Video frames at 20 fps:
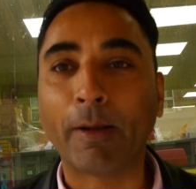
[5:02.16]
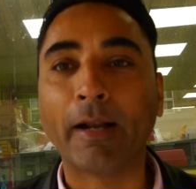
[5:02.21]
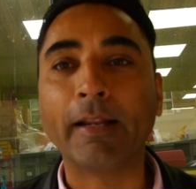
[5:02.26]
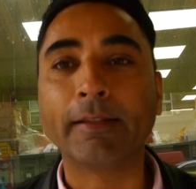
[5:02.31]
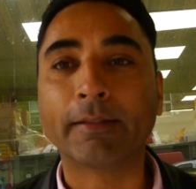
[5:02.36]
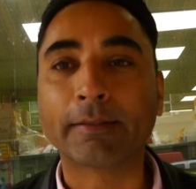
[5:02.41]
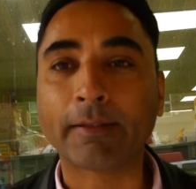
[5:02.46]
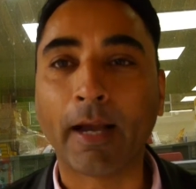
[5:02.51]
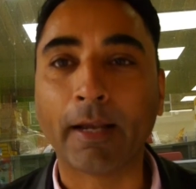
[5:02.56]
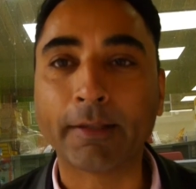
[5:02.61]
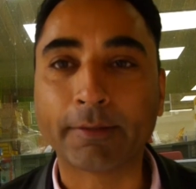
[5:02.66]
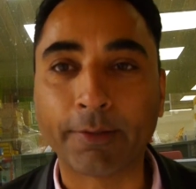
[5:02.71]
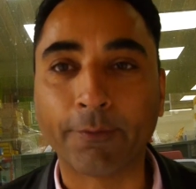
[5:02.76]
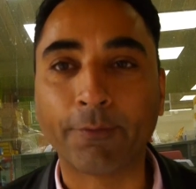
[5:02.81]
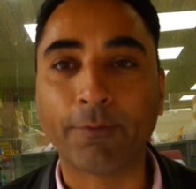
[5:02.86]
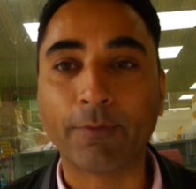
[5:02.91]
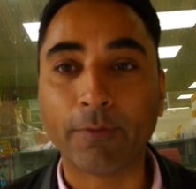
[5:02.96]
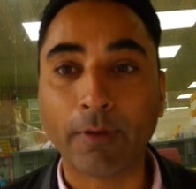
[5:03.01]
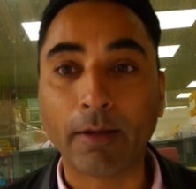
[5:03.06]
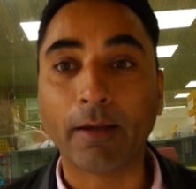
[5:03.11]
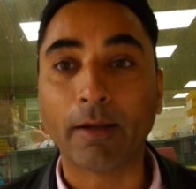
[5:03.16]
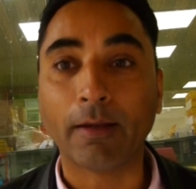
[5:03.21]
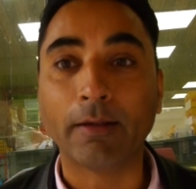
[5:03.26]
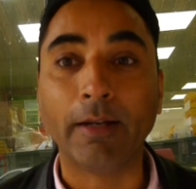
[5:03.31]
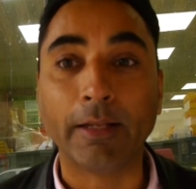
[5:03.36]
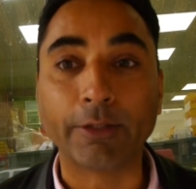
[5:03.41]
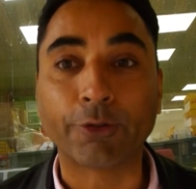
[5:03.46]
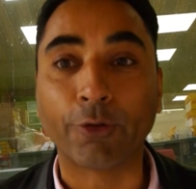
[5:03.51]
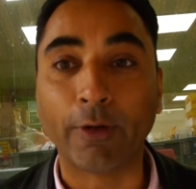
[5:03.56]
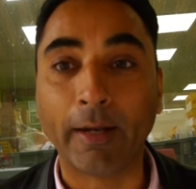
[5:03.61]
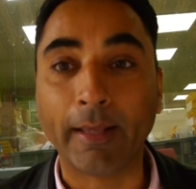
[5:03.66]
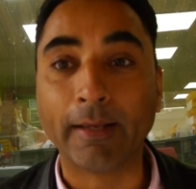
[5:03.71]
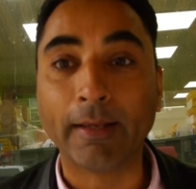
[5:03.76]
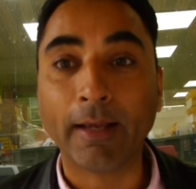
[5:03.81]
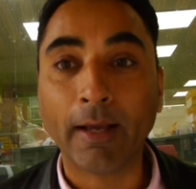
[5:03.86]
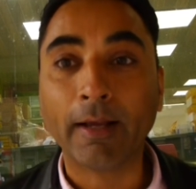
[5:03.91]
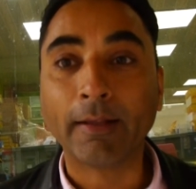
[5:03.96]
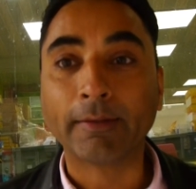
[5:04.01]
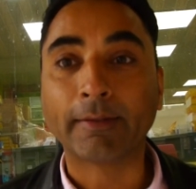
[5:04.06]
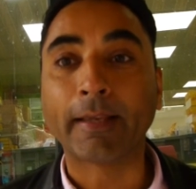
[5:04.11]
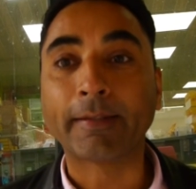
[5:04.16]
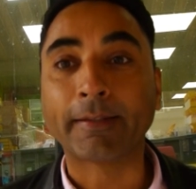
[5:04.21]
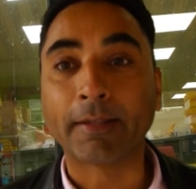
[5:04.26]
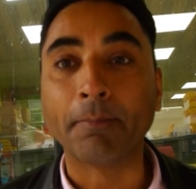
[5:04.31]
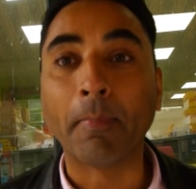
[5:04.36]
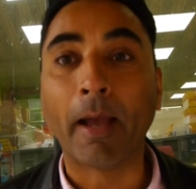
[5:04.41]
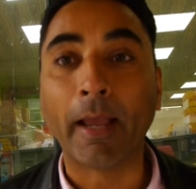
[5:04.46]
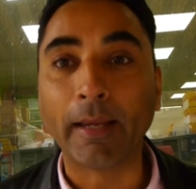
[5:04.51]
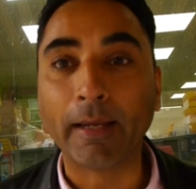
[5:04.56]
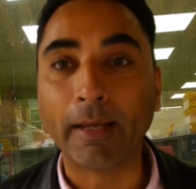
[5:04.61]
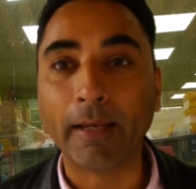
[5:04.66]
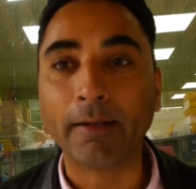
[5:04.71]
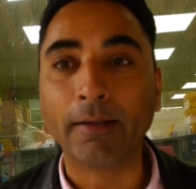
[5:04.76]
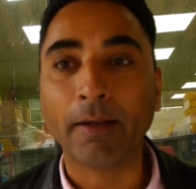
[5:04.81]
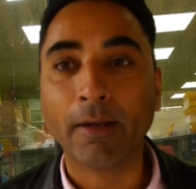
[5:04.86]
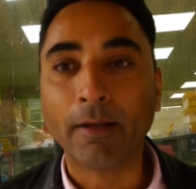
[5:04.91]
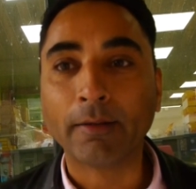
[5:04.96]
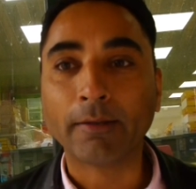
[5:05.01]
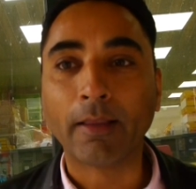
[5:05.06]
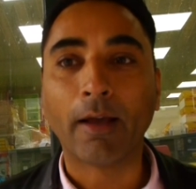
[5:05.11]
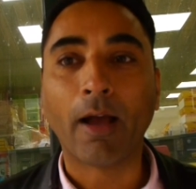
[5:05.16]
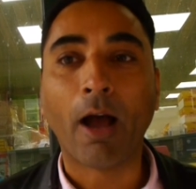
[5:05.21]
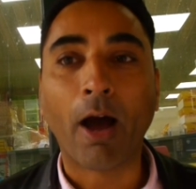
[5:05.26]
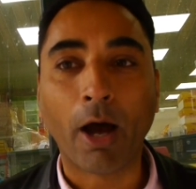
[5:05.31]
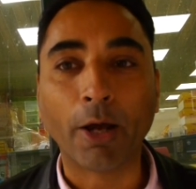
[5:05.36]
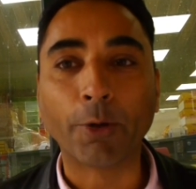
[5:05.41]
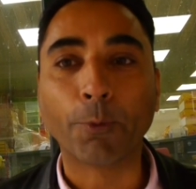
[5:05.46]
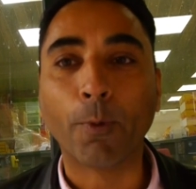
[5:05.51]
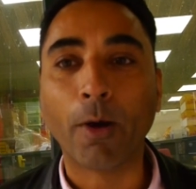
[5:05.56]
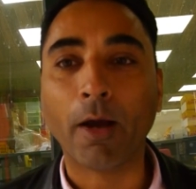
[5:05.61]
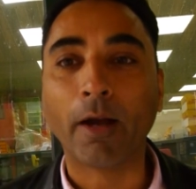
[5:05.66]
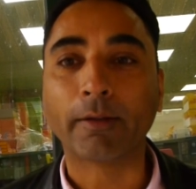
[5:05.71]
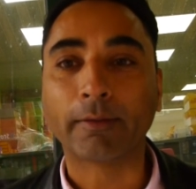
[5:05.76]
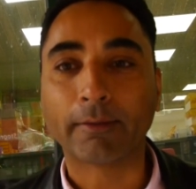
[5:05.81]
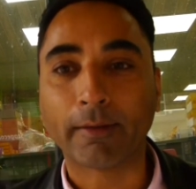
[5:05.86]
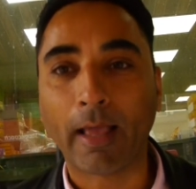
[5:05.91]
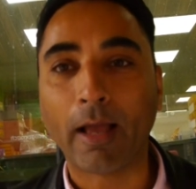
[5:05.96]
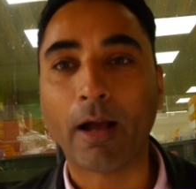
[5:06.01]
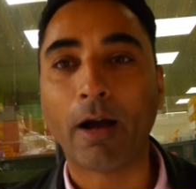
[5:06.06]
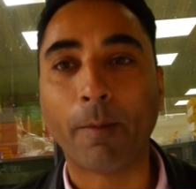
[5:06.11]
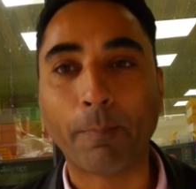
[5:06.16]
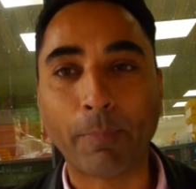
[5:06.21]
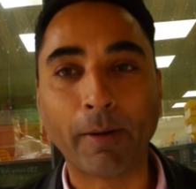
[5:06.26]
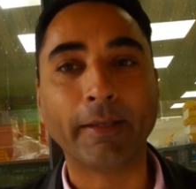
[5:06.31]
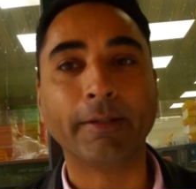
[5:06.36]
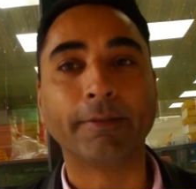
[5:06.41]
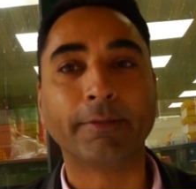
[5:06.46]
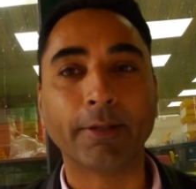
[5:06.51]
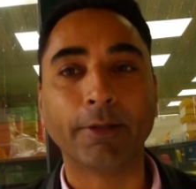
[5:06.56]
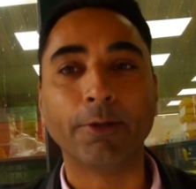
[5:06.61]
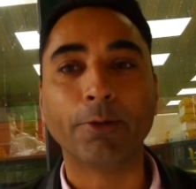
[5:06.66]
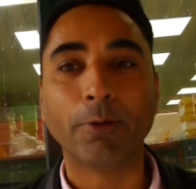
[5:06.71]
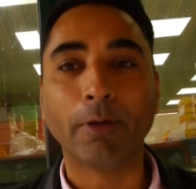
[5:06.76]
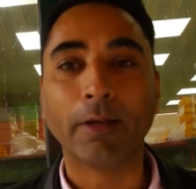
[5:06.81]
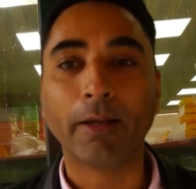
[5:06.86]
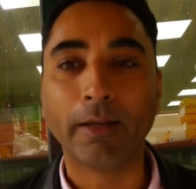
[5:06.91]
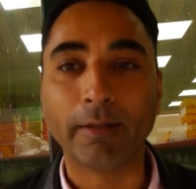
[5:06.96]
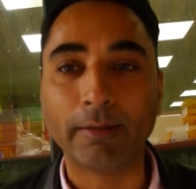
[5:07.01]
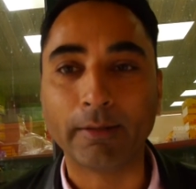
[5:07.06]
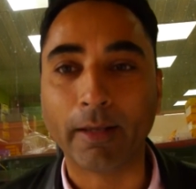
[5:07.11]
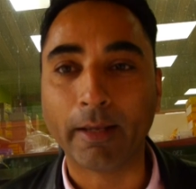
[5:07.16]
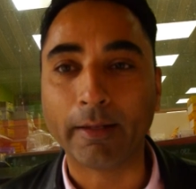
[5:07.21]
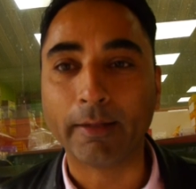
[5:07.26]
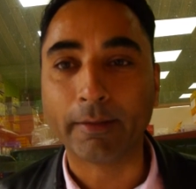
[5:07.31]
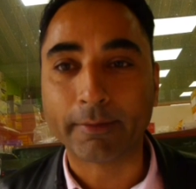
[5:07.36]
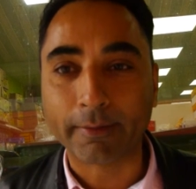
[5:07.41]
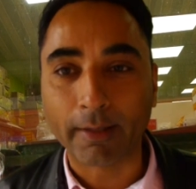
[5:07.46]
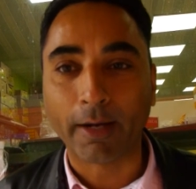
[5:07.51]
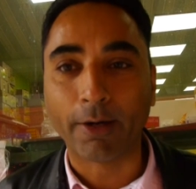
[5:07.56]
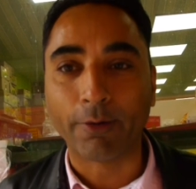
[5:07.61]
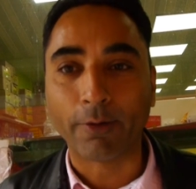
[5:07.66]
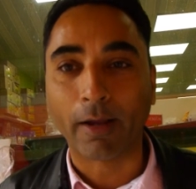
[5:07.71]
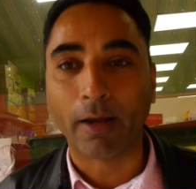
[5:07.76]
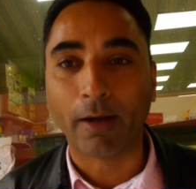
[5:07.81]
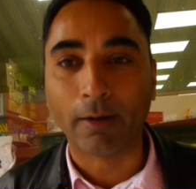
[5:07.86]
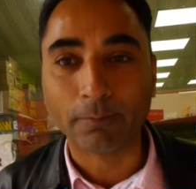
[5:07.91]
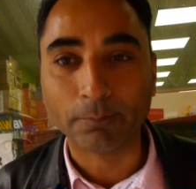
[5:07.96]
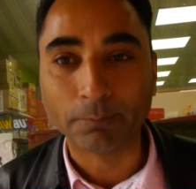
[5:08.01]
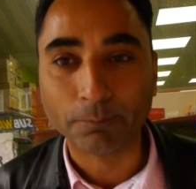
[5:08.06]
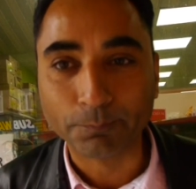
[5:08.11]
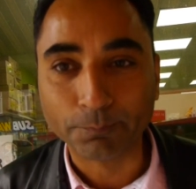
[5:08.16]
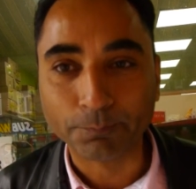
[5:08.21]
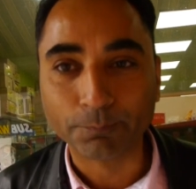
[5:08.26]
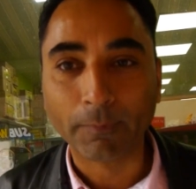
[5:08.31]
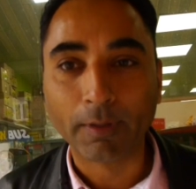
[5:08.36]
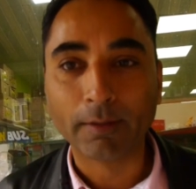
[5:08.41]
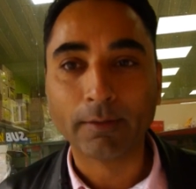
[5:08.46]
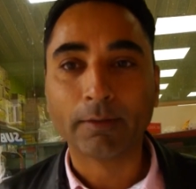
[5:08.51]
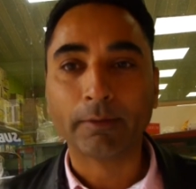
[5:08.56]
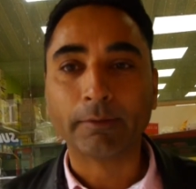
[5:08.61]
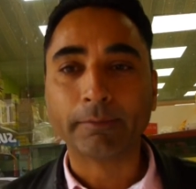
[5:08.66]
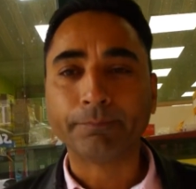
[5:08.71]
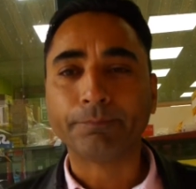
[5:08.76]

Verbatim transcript: police cuts have literally decimated the hard work that our police do in, in this area. It's